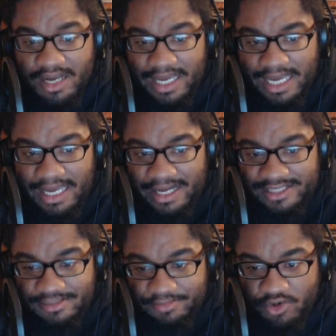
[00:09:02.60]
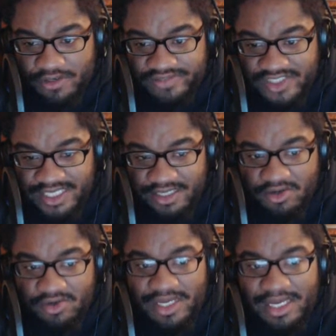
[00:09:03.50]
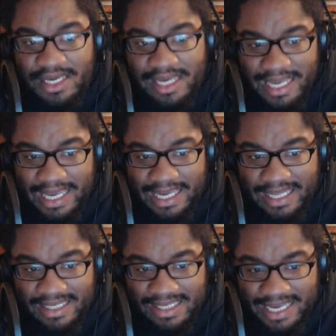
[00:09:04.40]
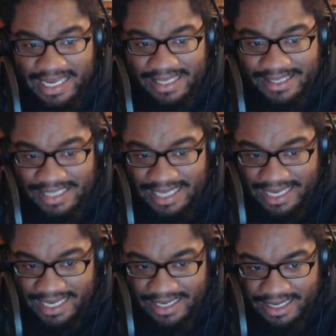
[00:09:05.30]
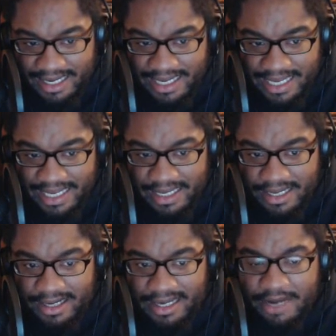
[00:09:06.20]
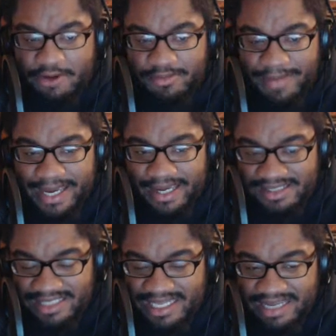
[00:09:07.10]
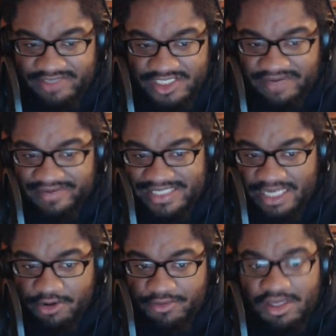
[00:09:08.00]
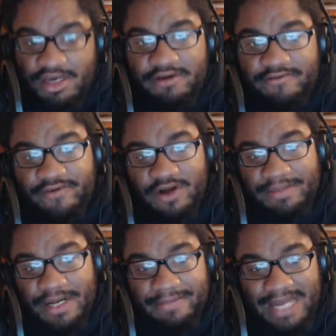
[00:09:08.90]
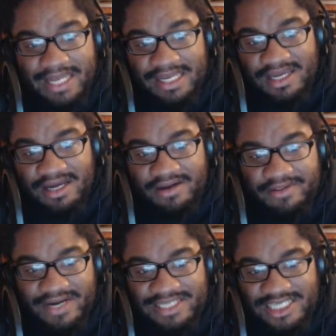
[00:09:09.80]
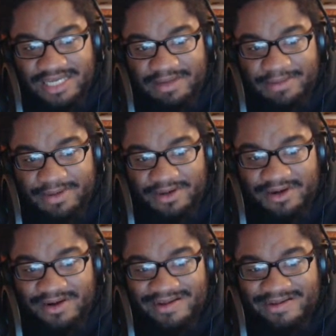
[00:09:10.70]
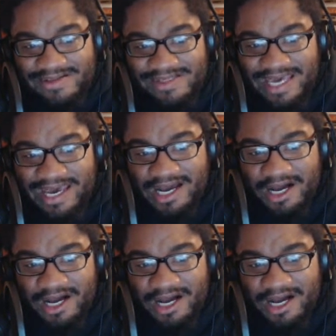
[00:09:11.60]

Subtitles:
a supportive shield and a health pack that like regenerates health from any other team member that